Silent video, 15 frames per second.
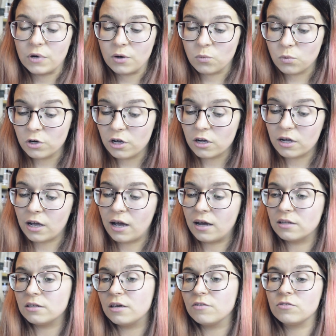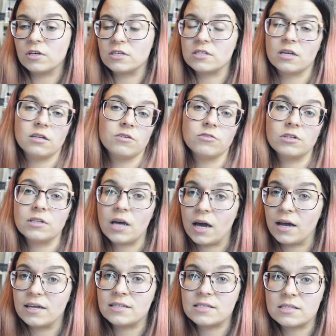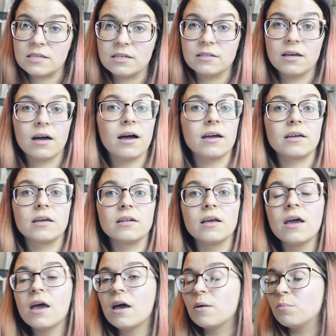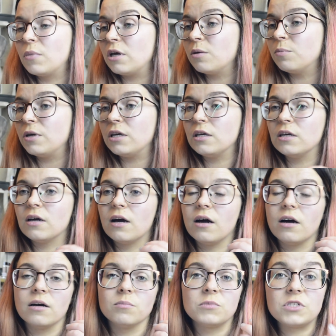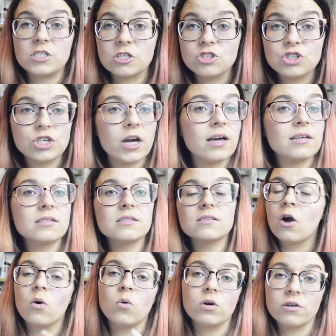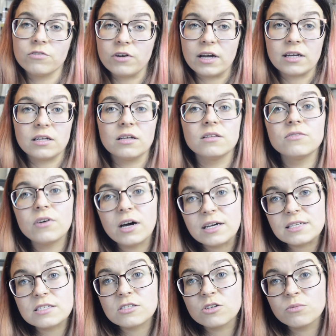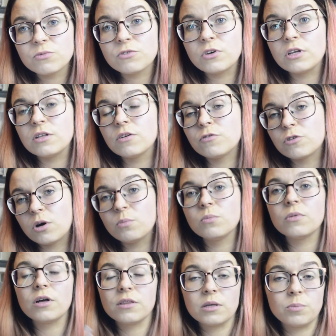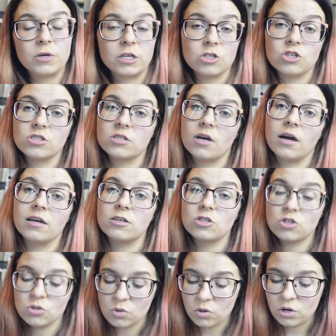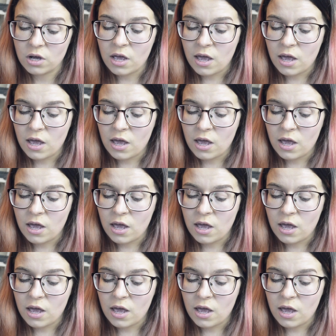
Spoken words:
work, and if there's anything that I see that I can maybe suggest, or if I can advise something from the pictures that I saw,